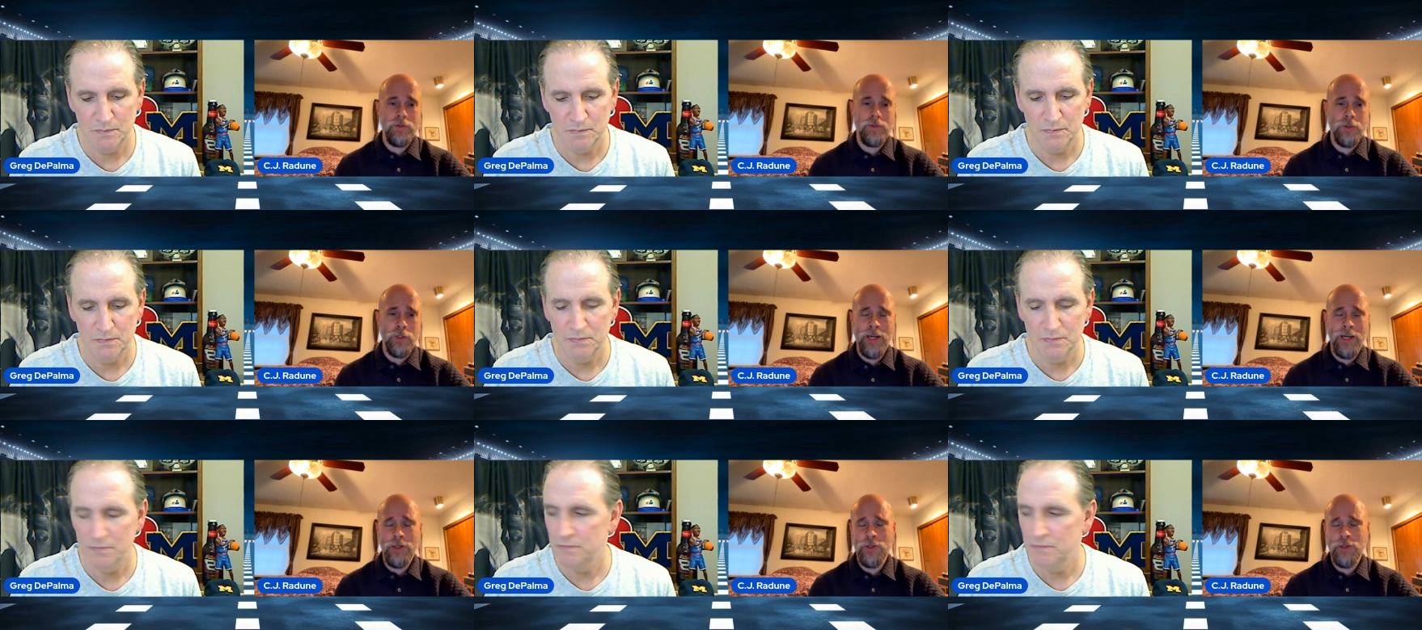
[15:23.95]

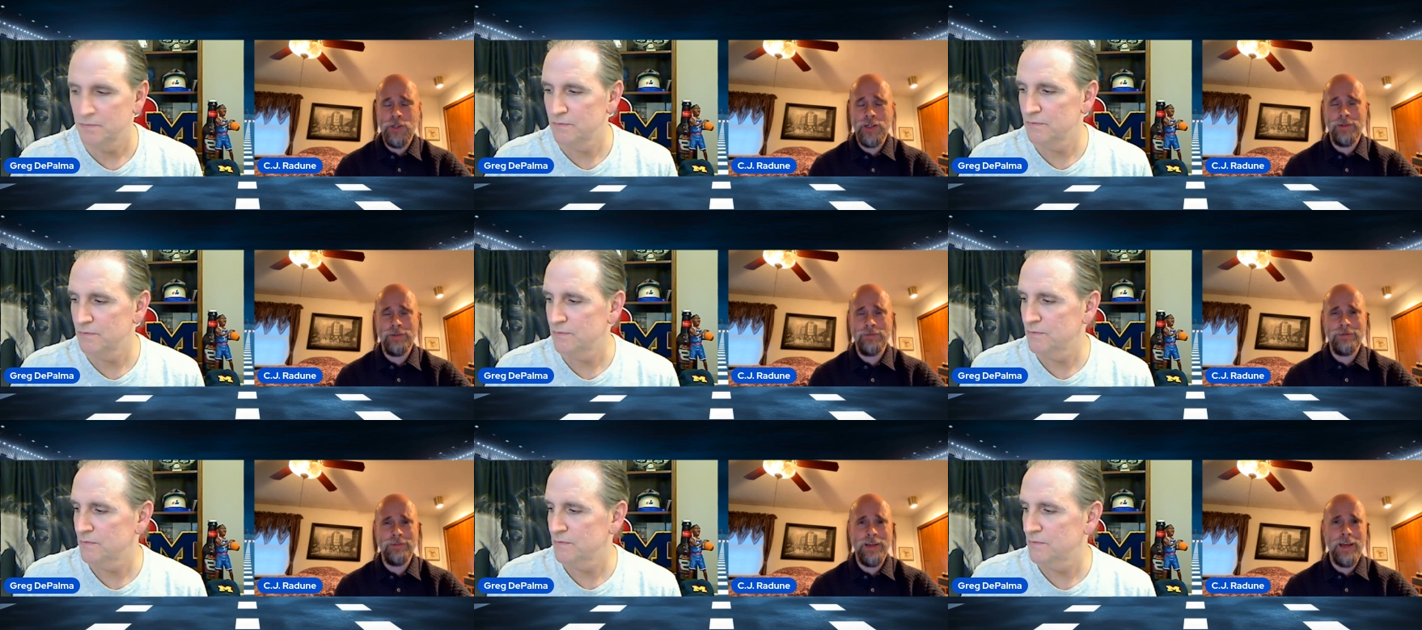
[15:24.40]

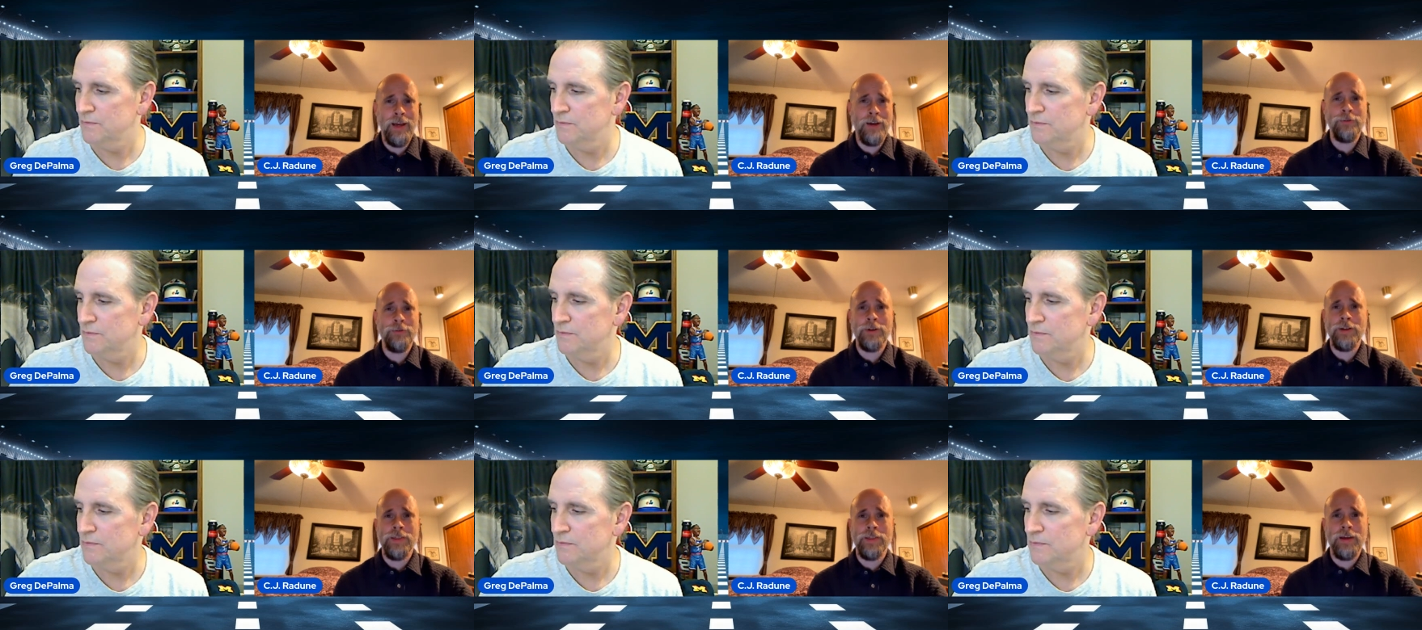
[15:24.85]
Speaker 1: changing
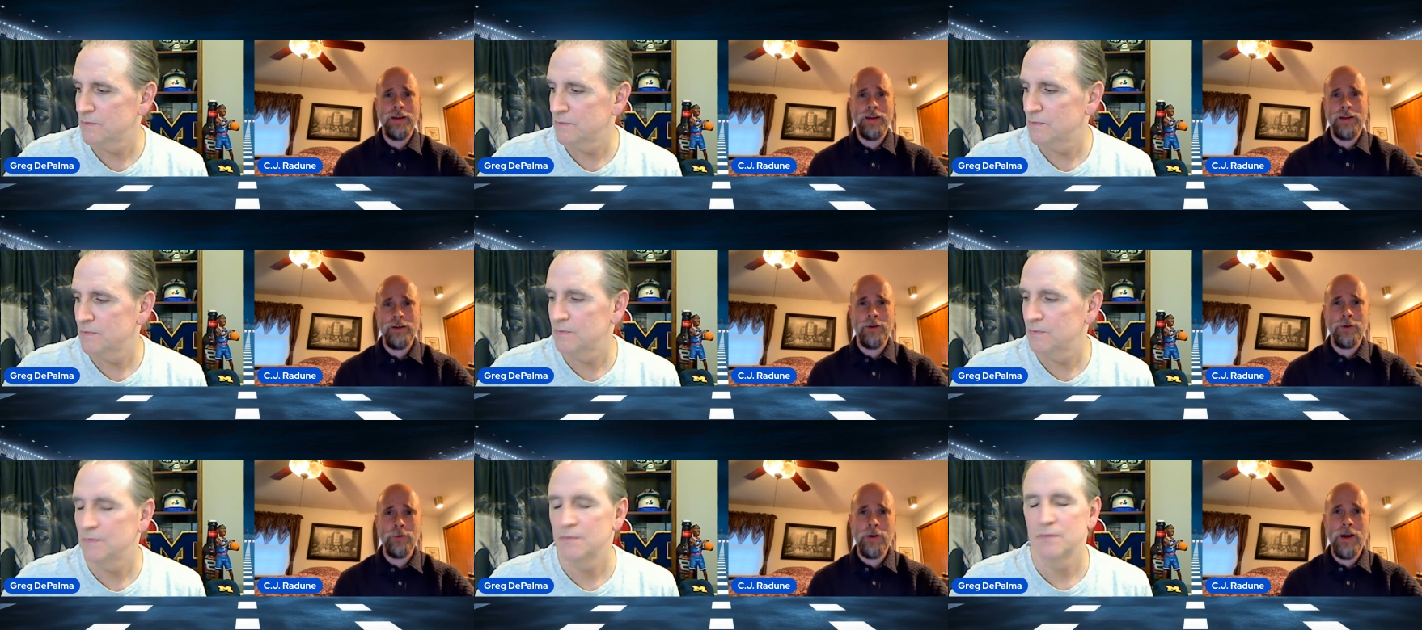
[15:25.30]

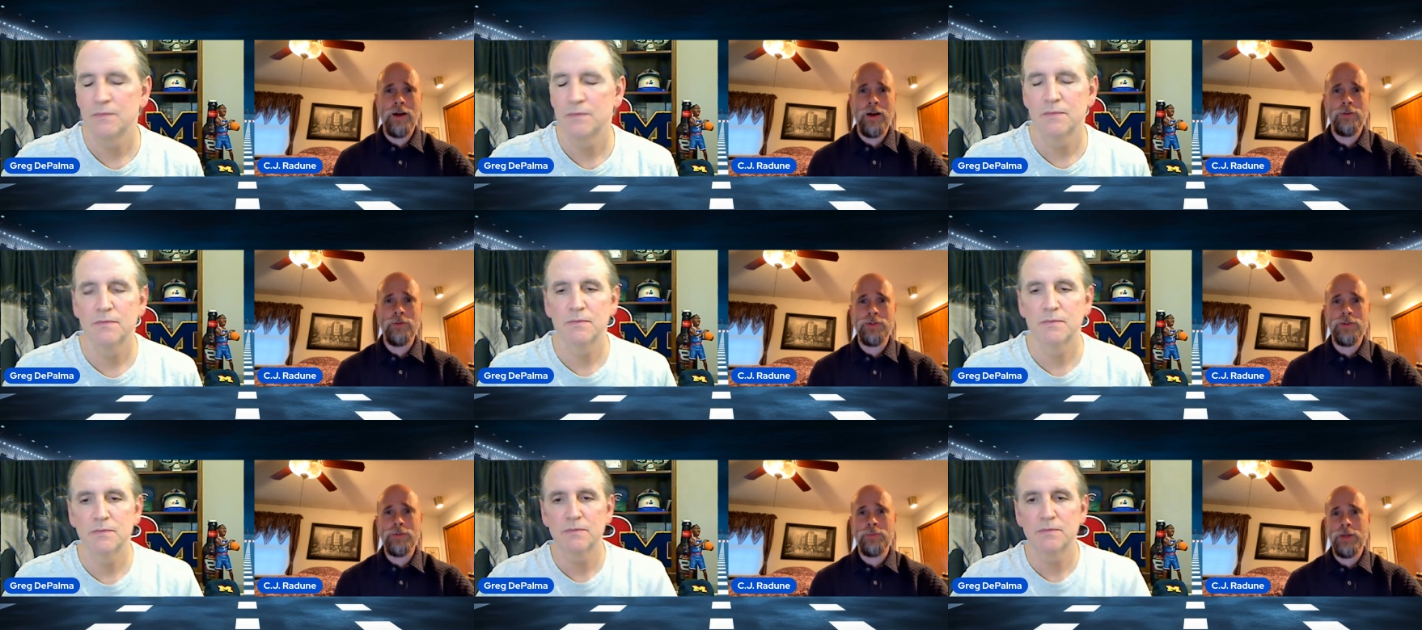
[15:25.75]
everything
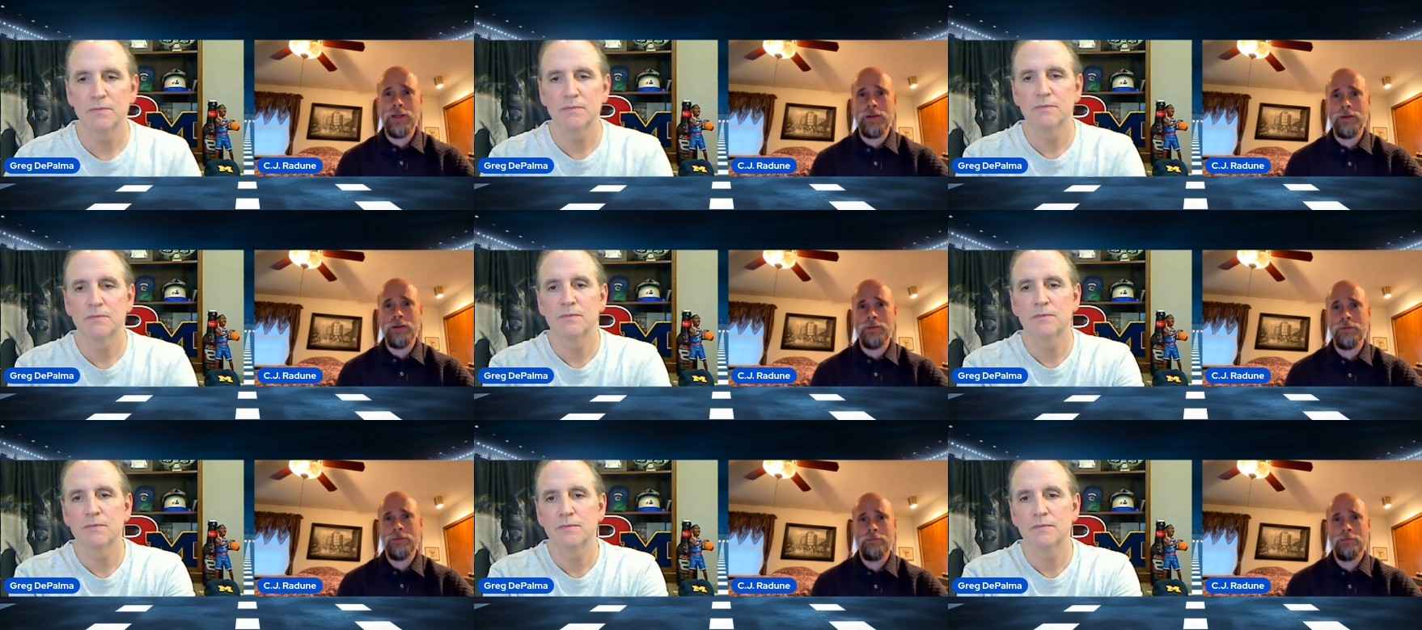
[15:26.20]
around to
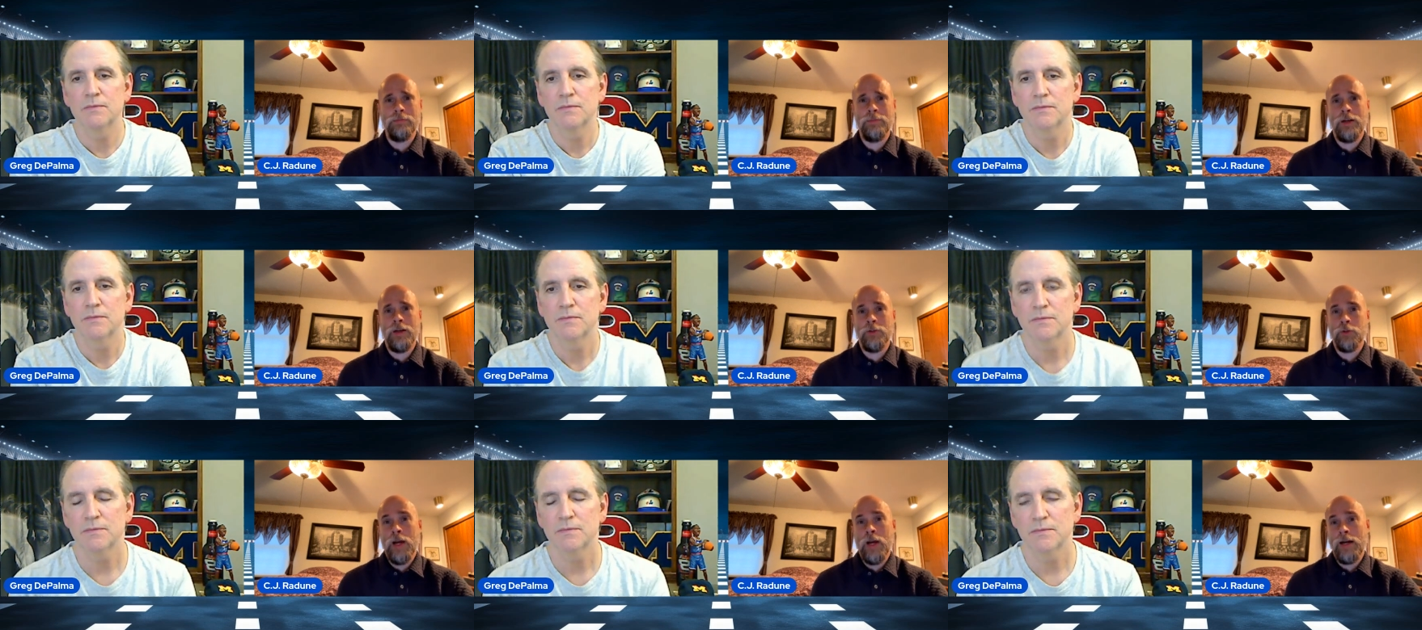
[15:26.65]
be
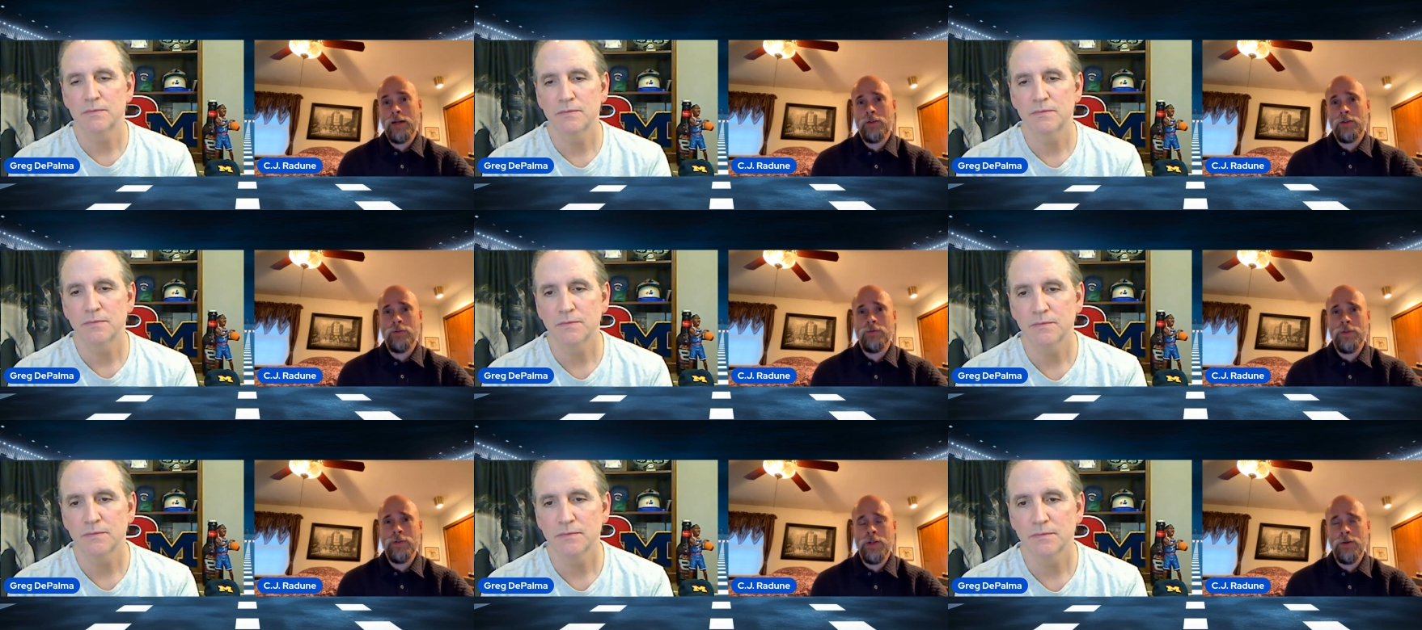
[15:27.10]

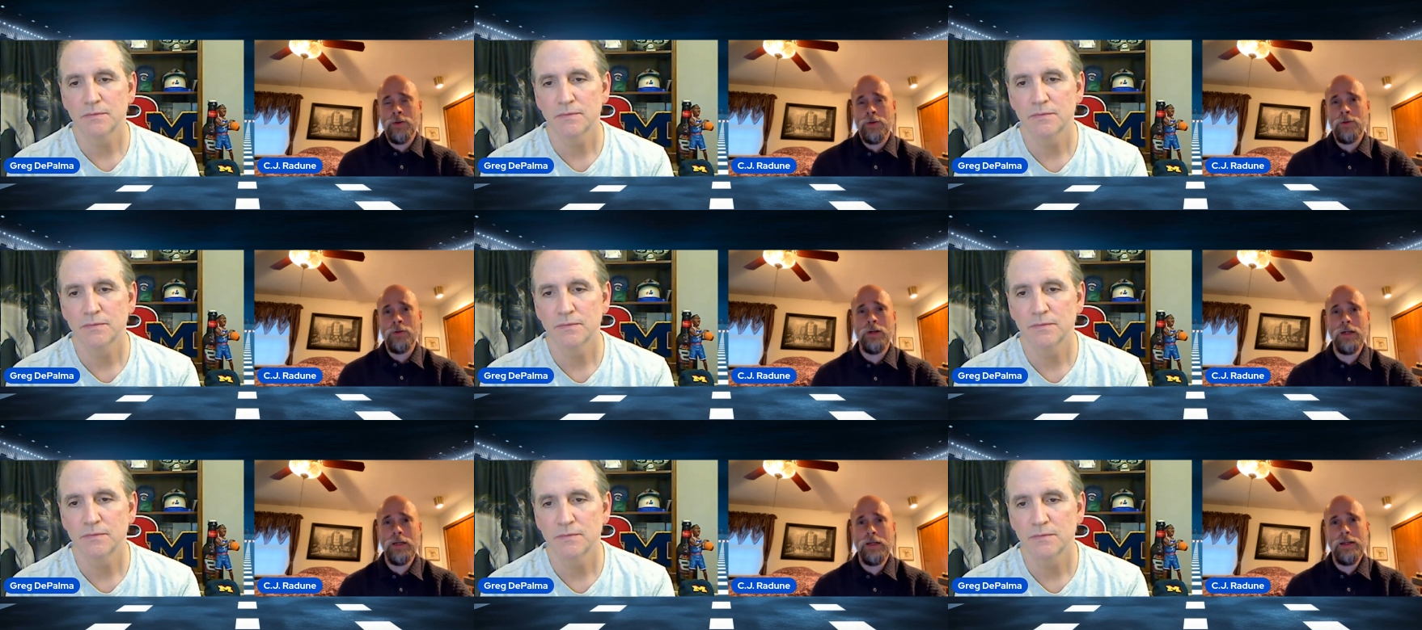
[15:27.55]
attractive
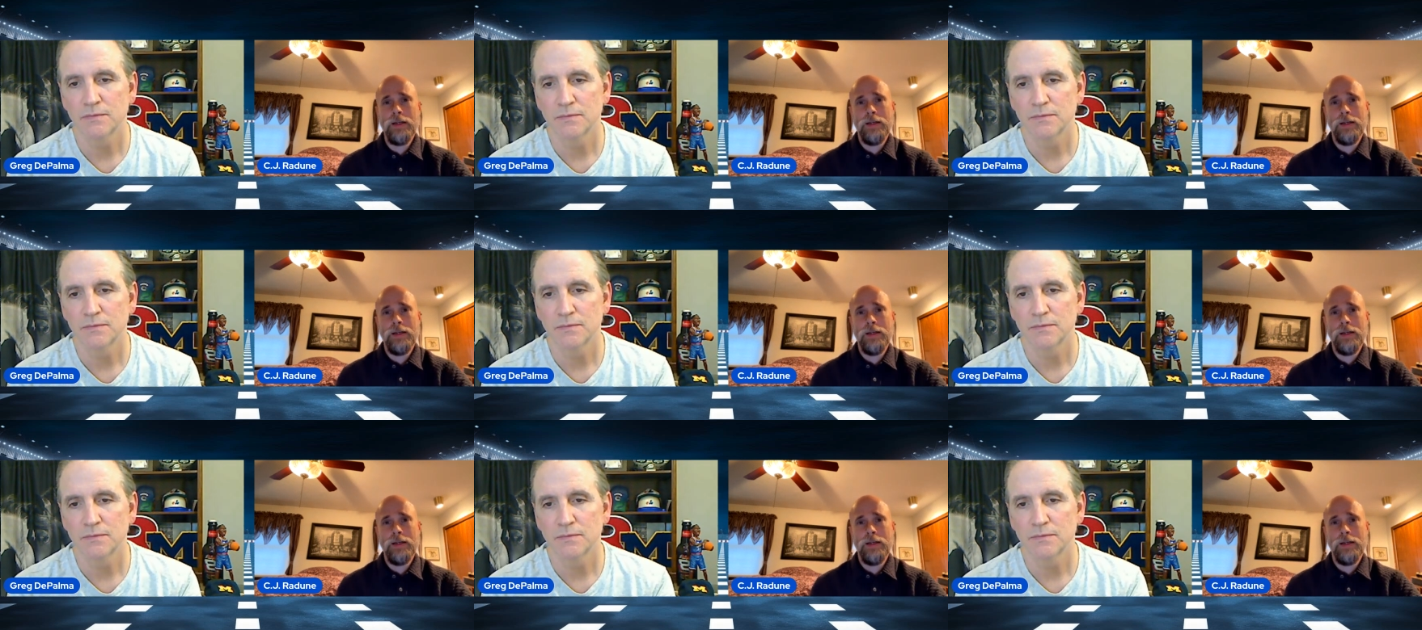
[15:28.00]
to.